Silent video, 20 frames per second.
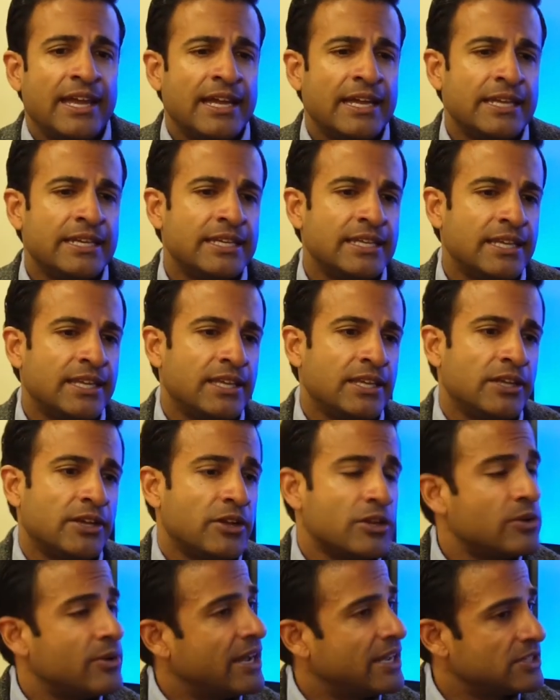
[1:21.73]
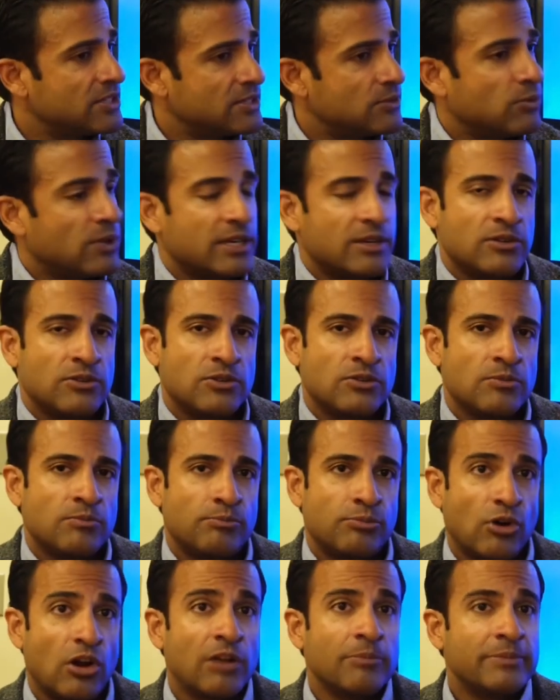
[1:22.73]
And you asked what
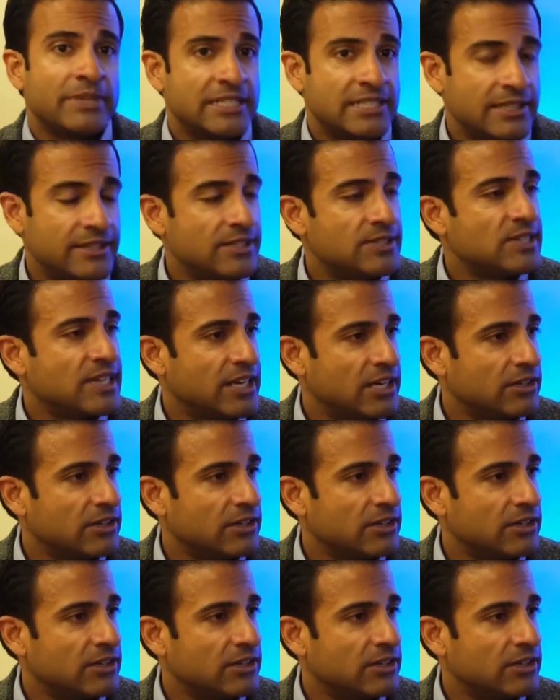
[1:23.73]
brought me to this